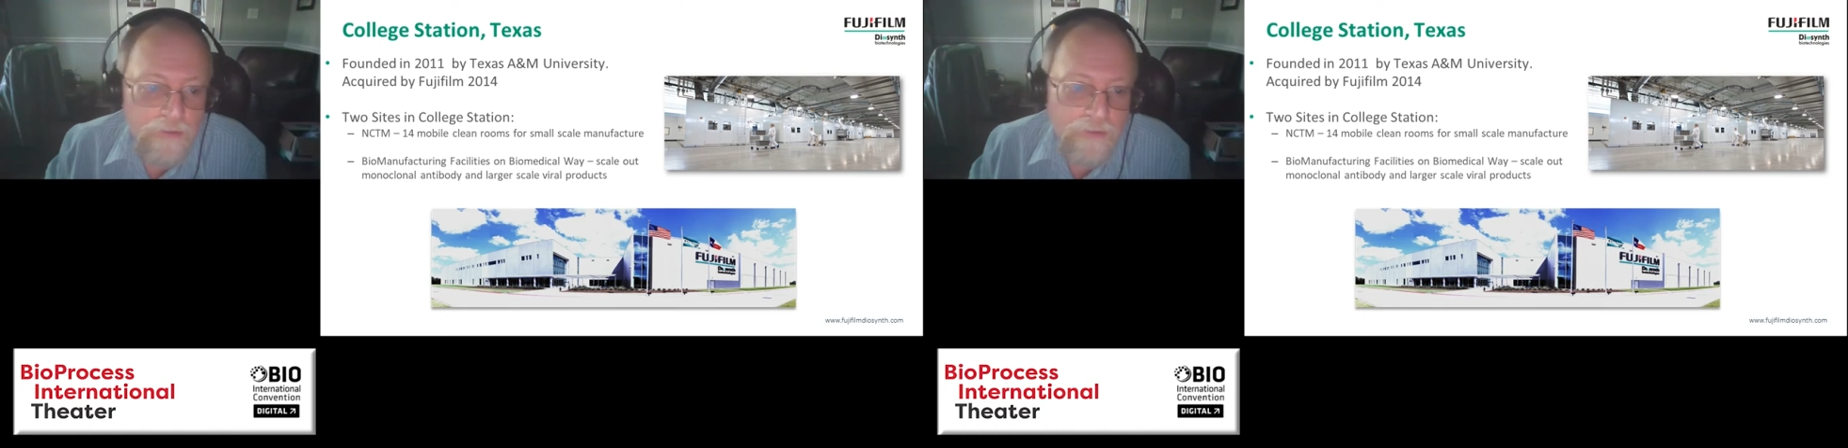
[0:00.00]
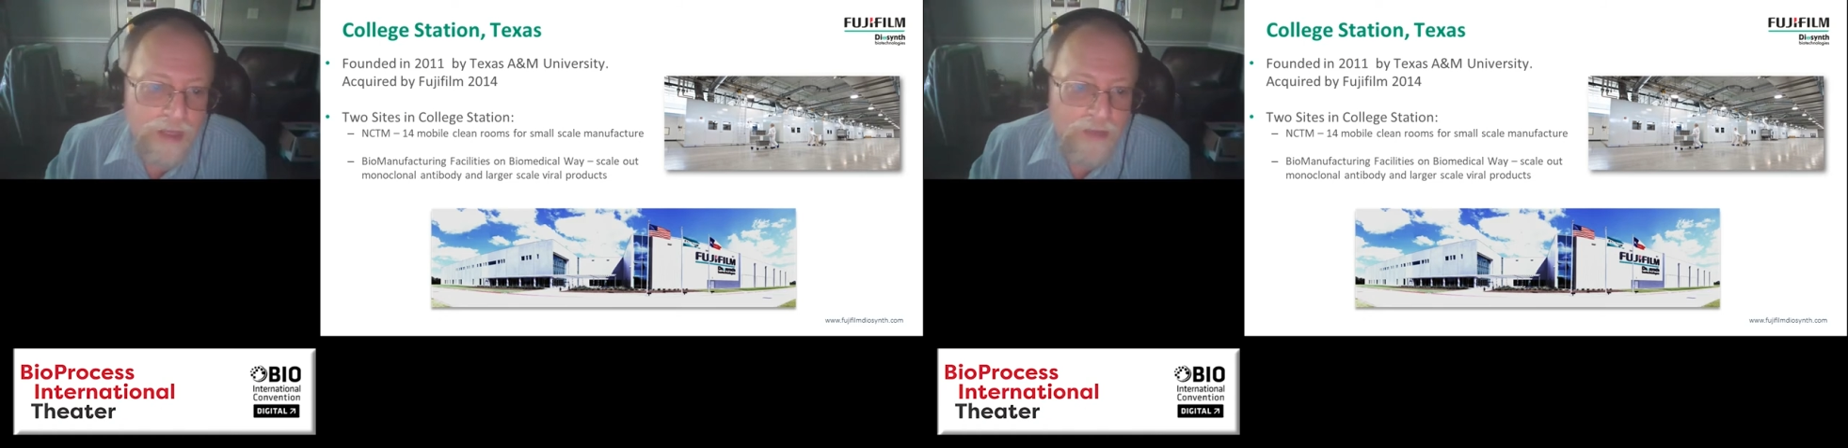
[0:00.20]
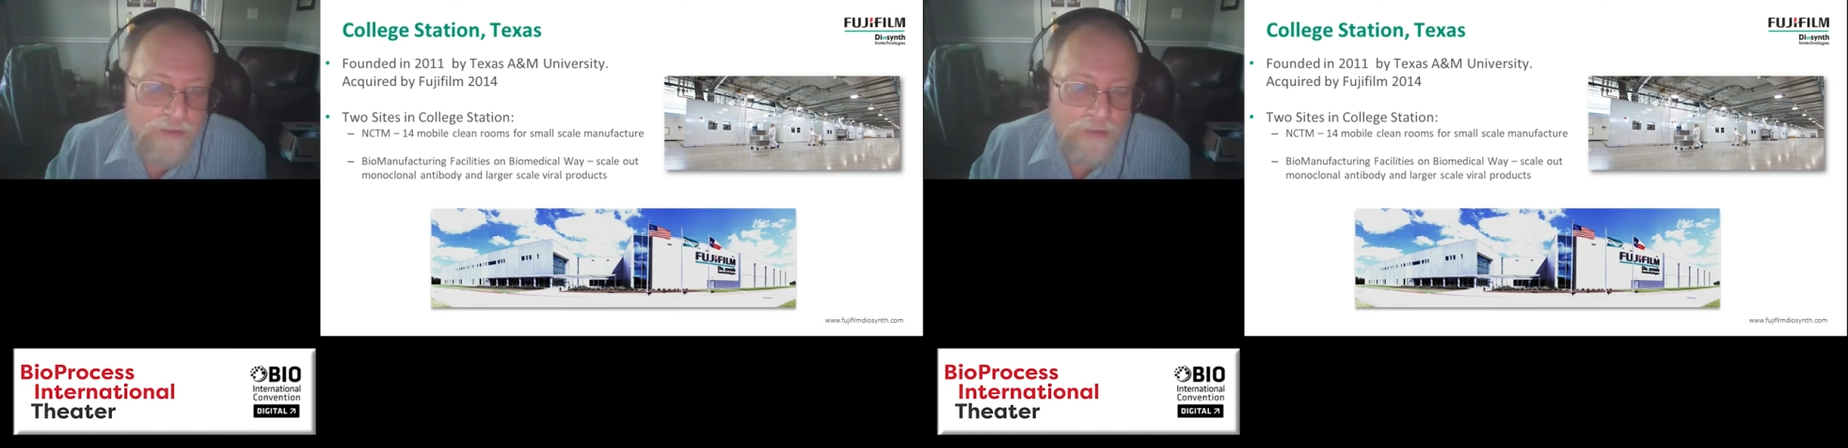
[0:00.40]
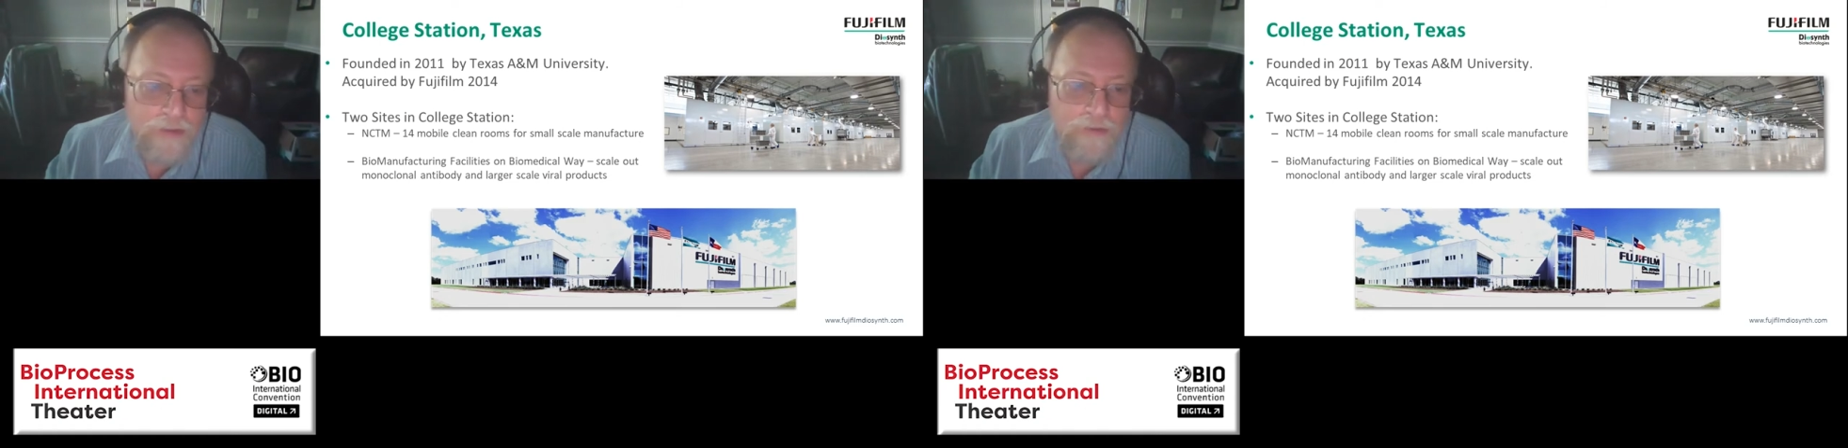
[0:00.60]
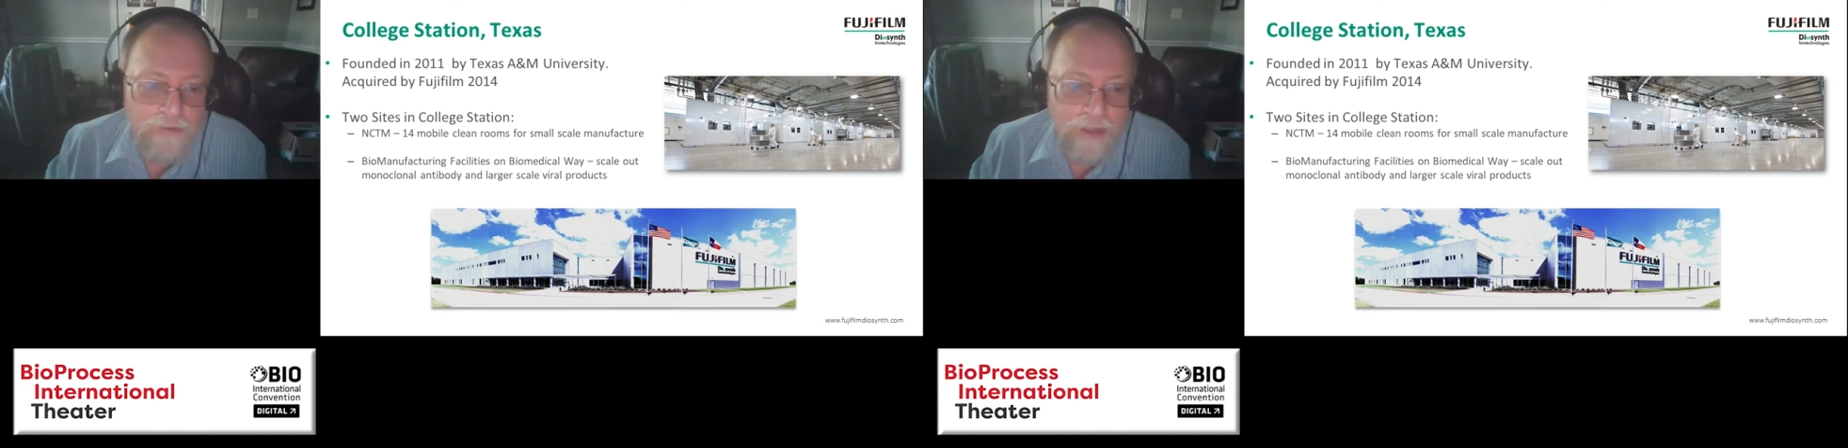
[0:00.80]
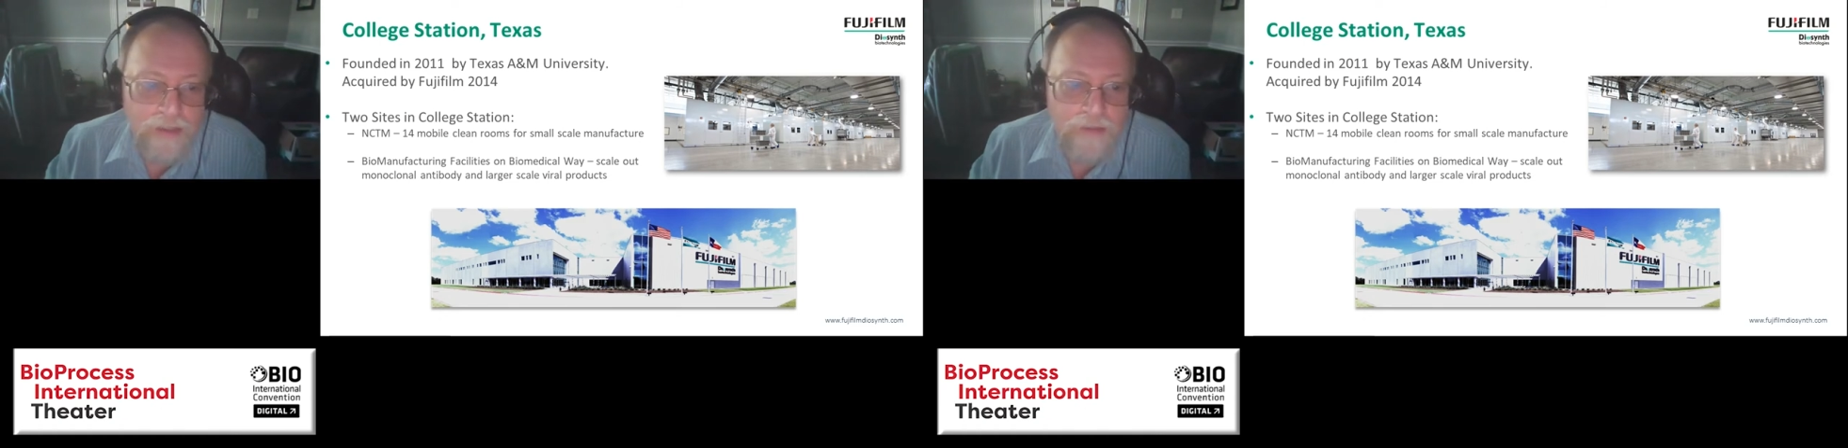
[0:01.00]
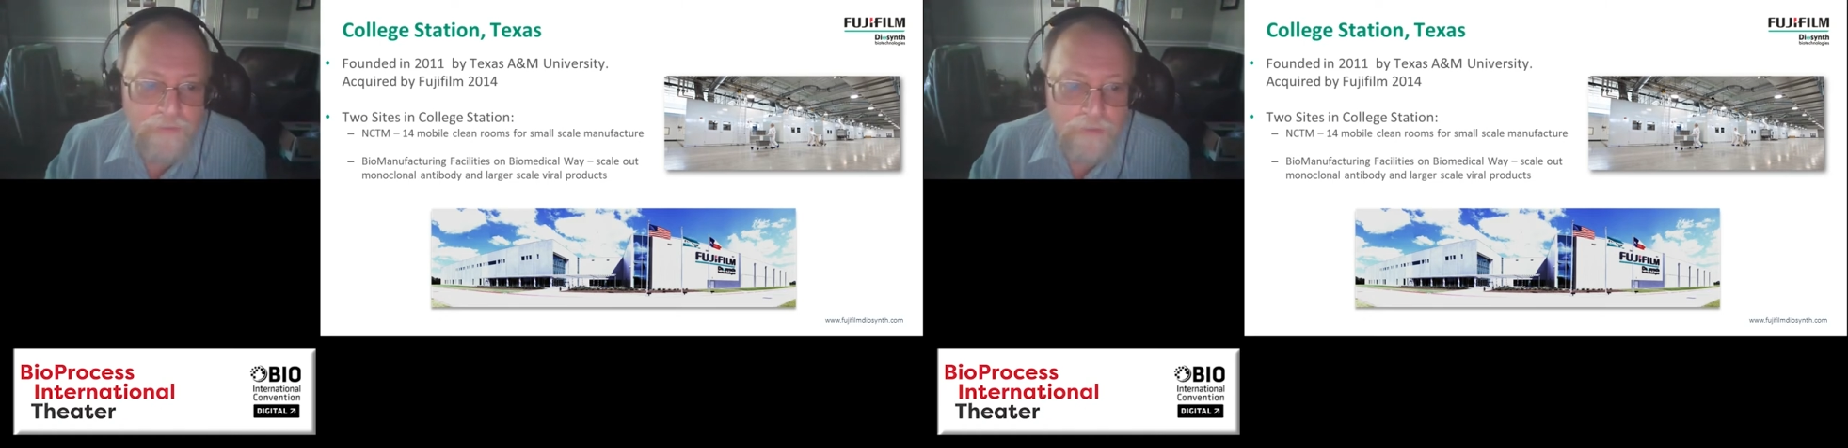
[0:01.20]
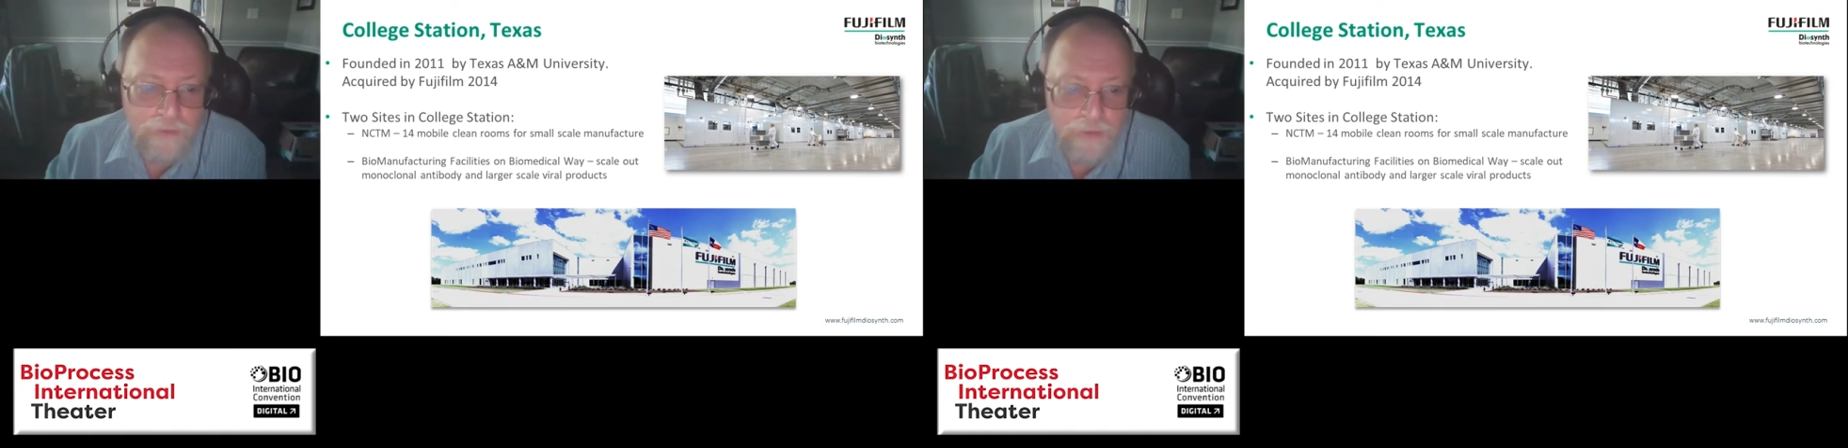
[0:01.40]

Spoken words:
2,000 liter trains for